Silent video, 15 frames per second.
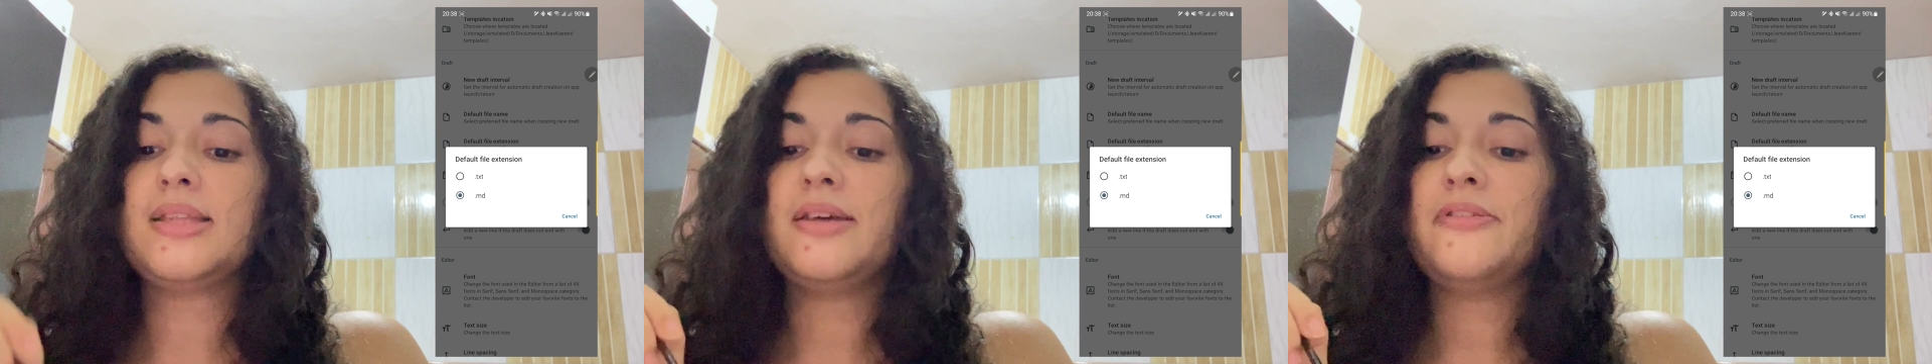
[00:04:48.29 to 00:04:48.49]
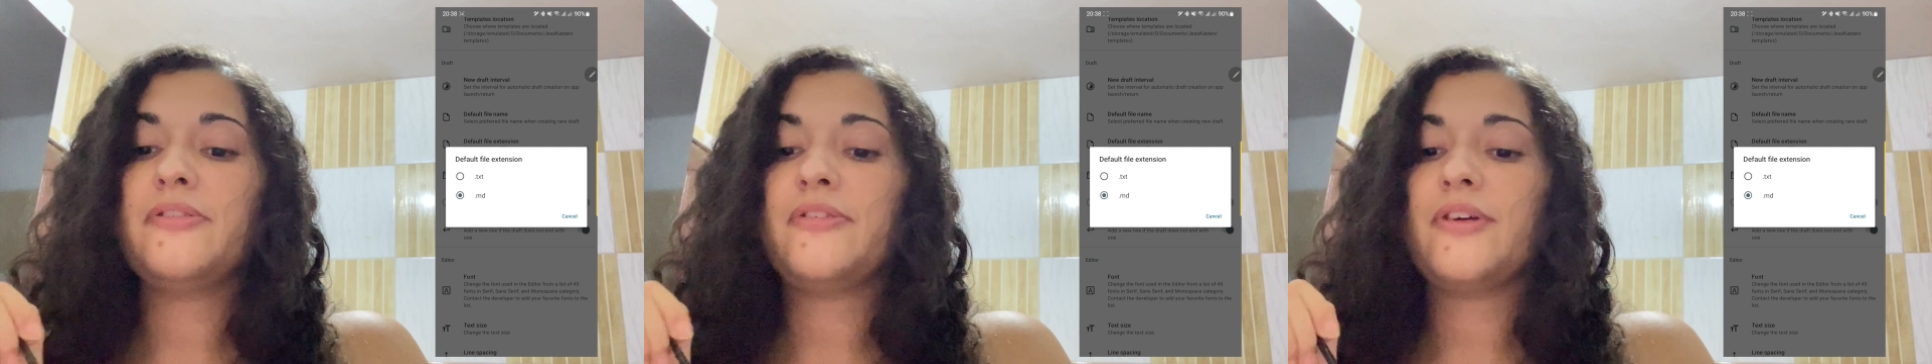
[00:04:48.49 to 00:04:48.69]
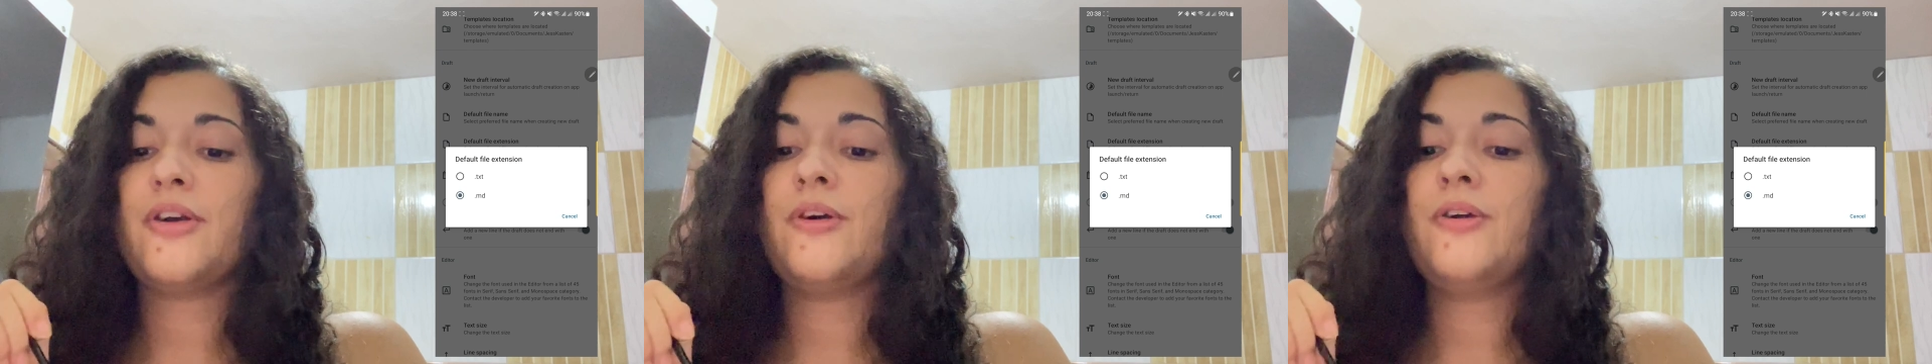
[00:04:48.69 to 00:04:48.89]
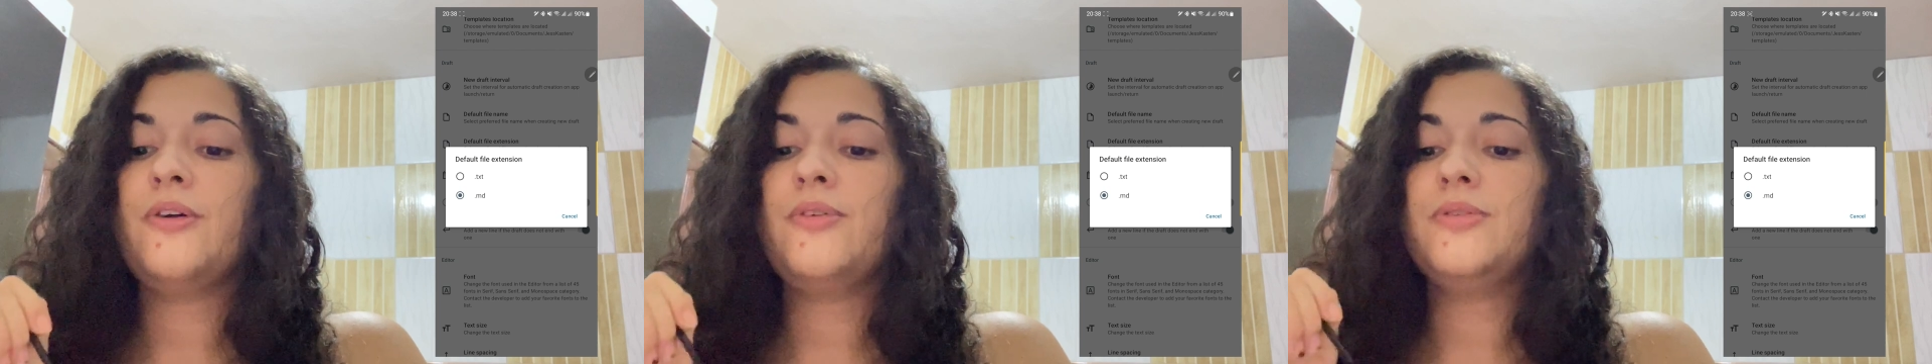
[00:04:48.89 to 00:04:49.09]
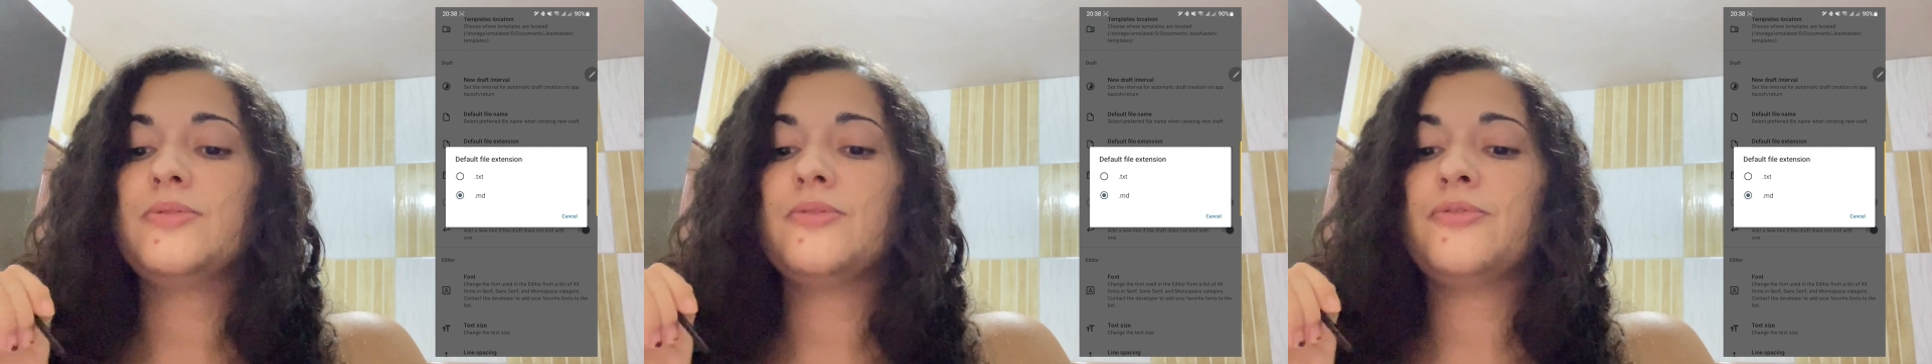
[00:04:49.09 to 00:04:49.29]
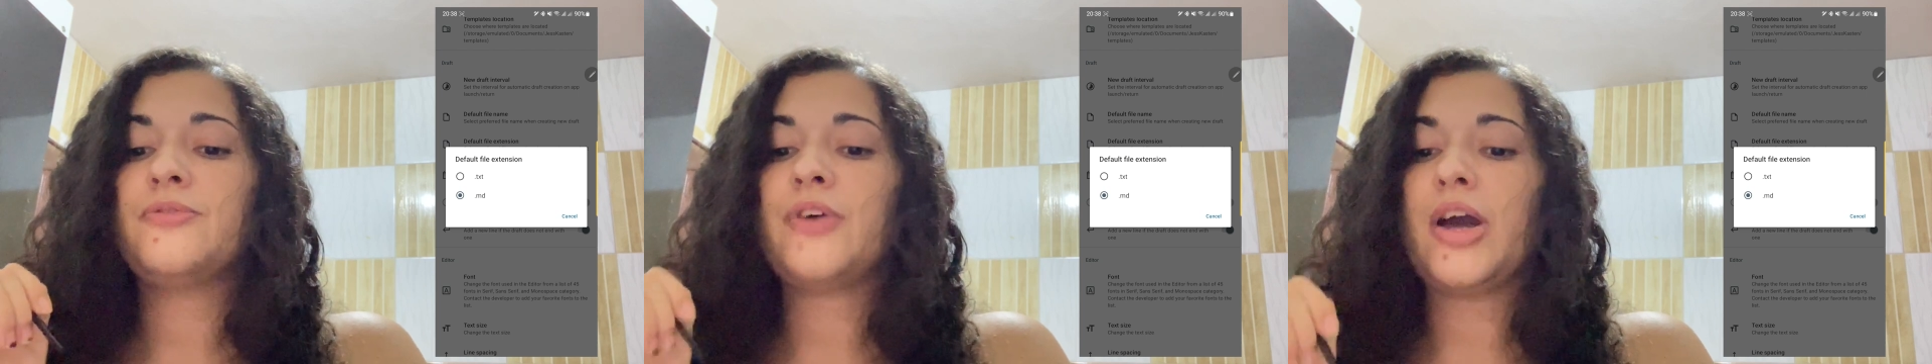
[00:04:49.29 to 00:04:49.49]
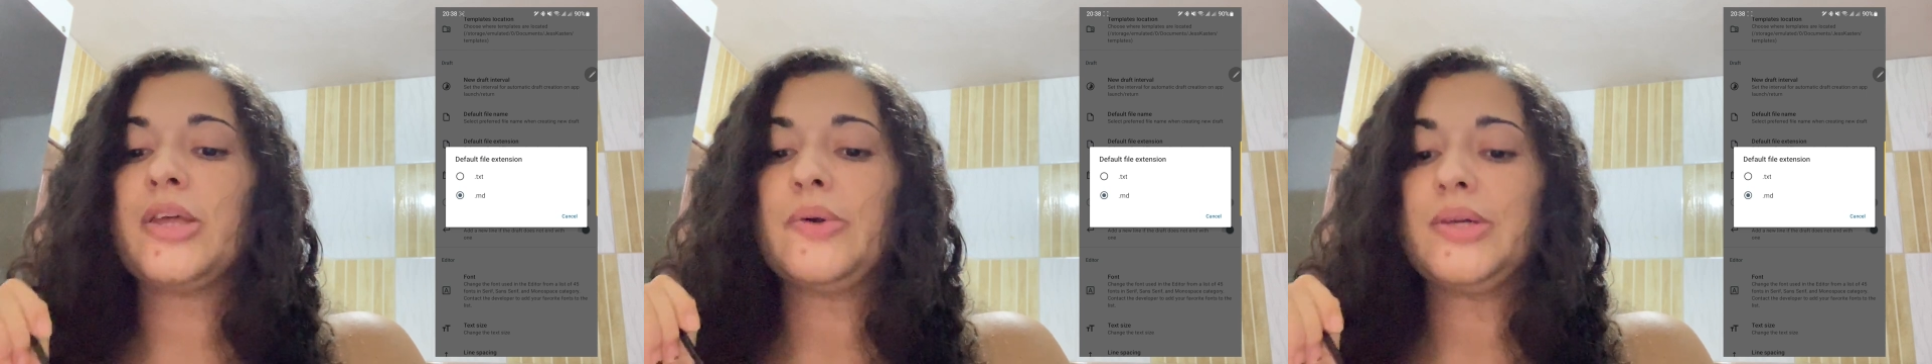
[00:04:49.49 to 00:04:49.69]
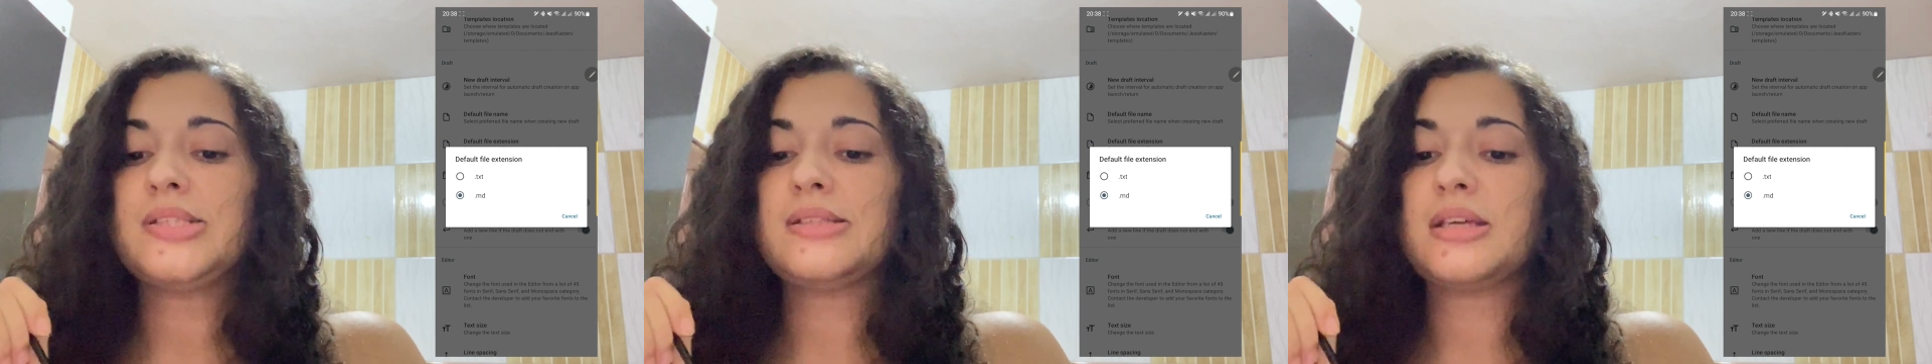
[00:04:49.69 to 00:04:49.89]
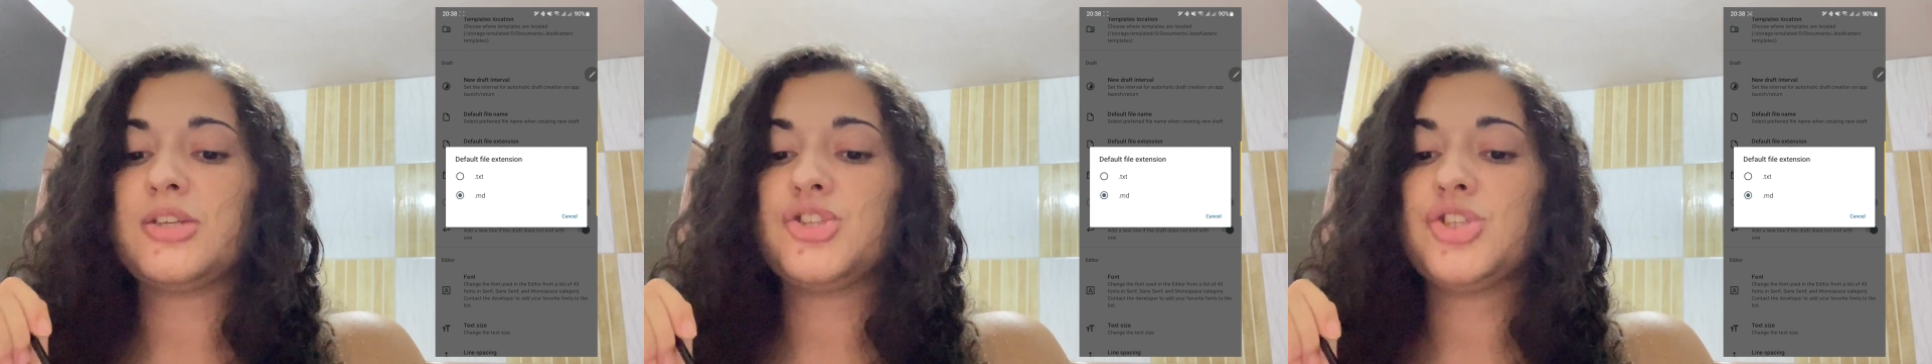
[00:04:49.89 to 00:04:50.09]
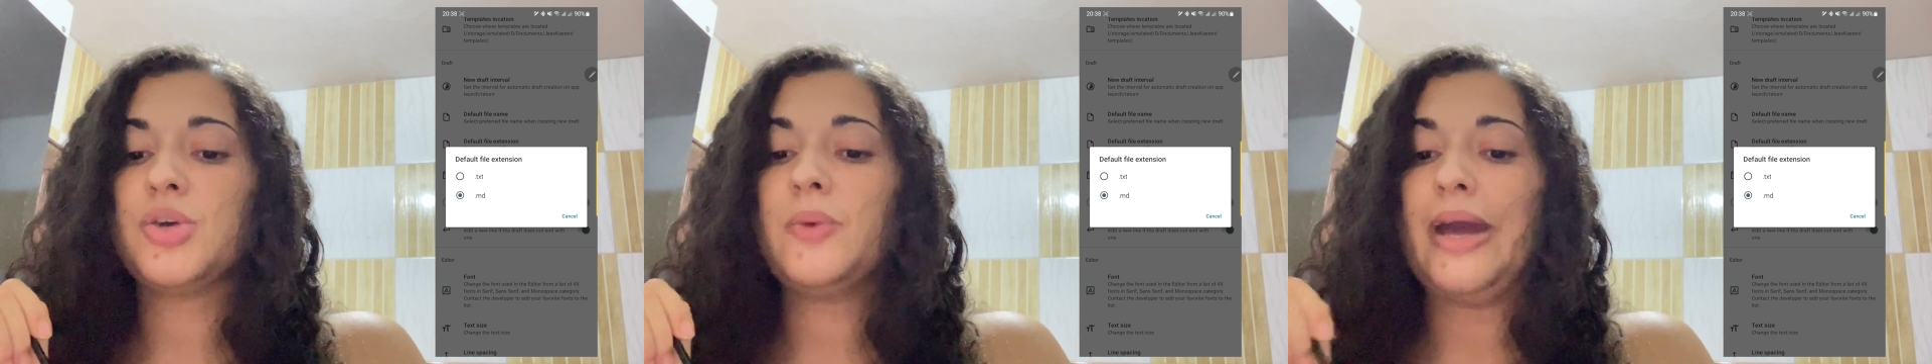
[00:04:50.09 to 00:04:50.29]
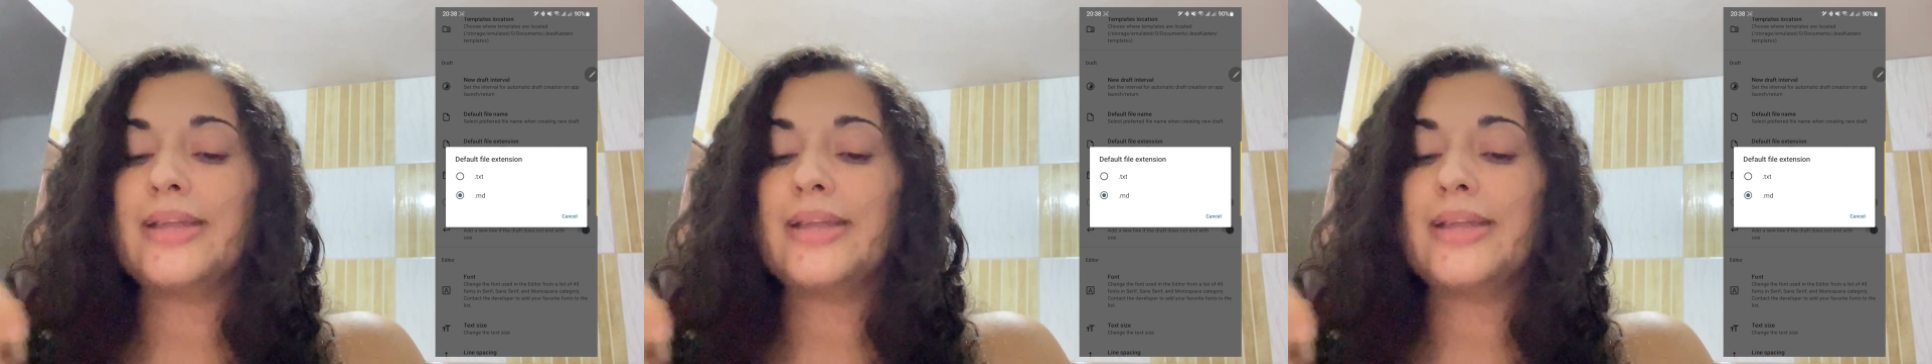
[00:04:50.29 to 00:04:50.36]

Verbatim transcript: default file extension.